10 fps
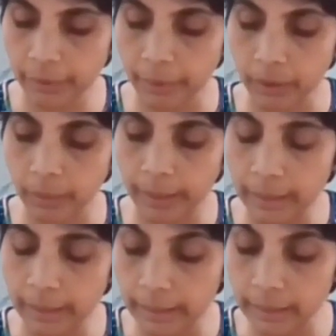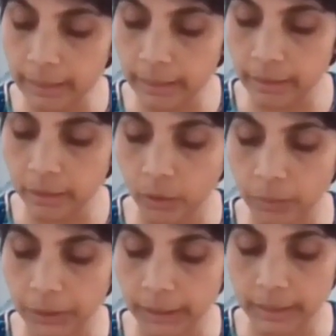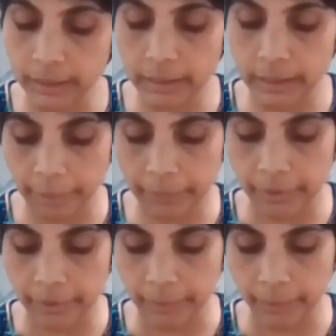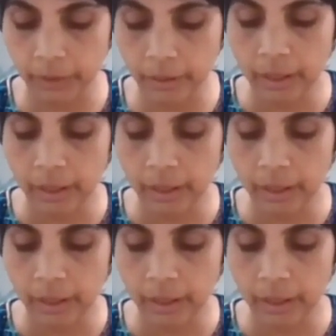from acquiring external objects is temporary.